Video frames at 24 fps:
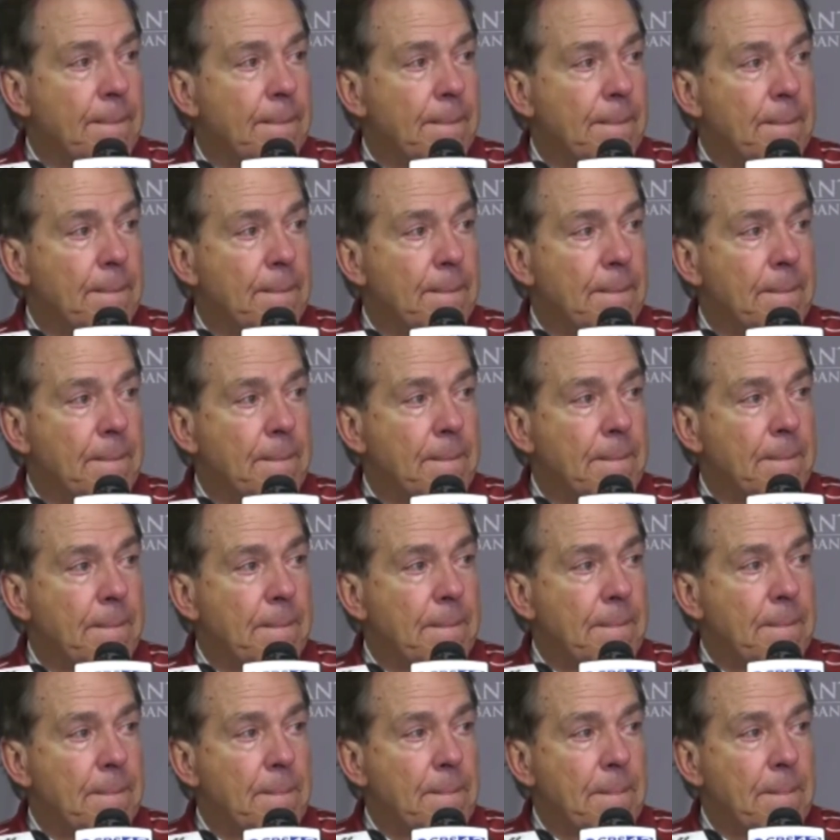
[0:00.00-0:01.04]
and how did things
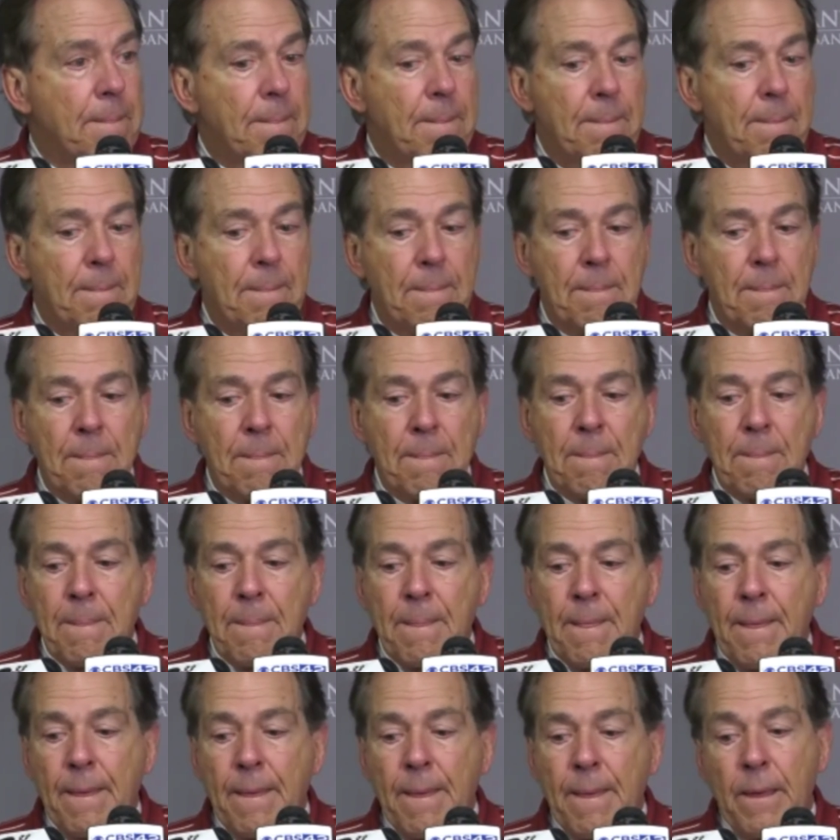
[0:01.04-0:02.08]
change after that?
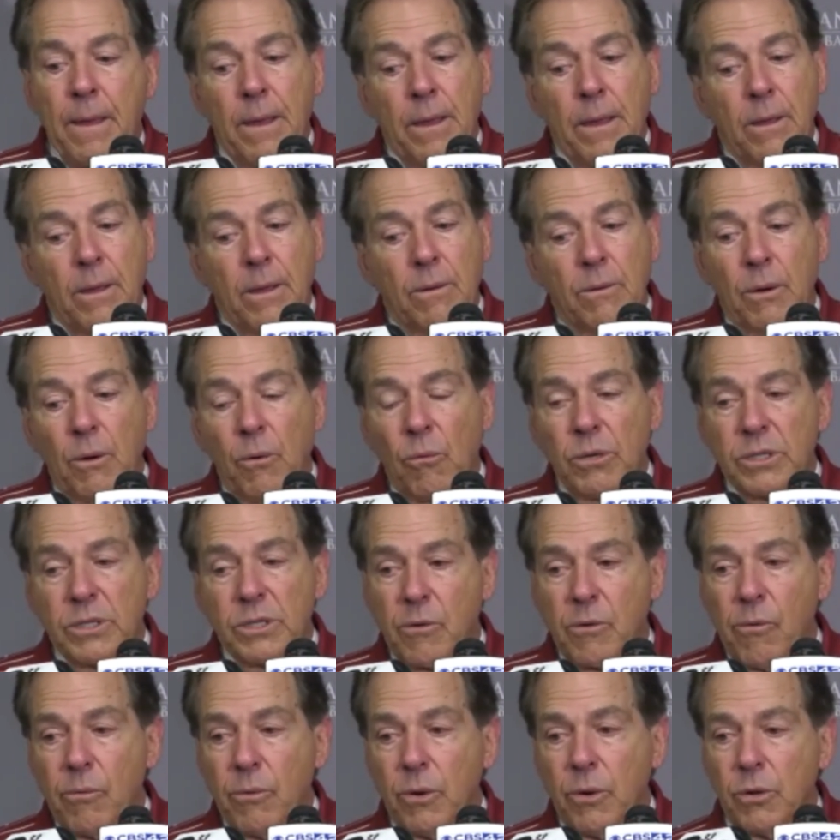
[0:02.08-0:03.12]
Well, it
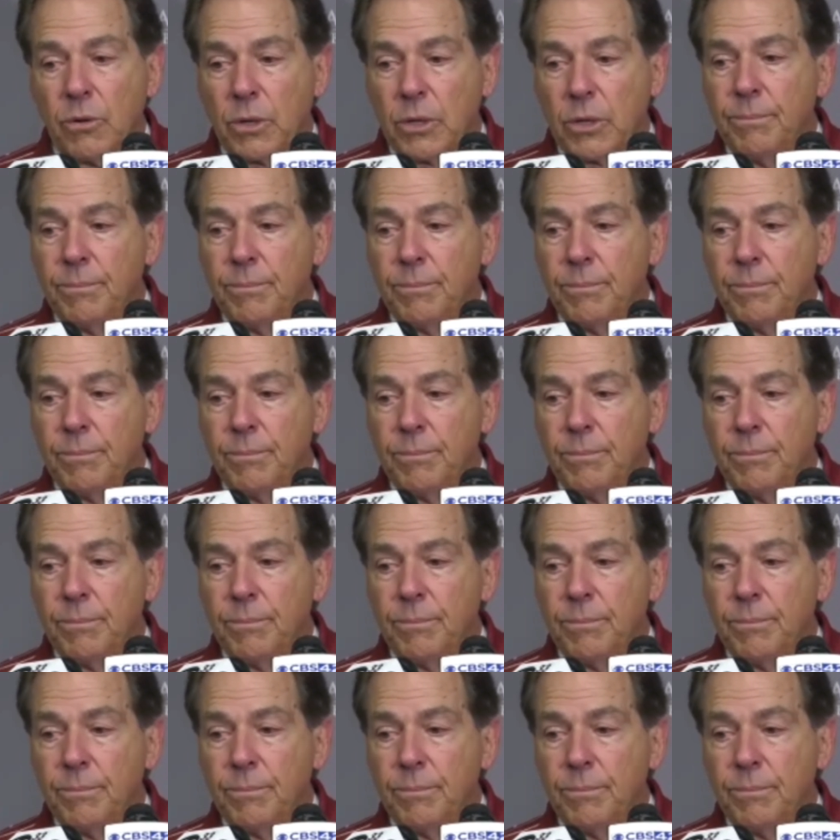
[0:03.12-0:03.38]
wasn't a real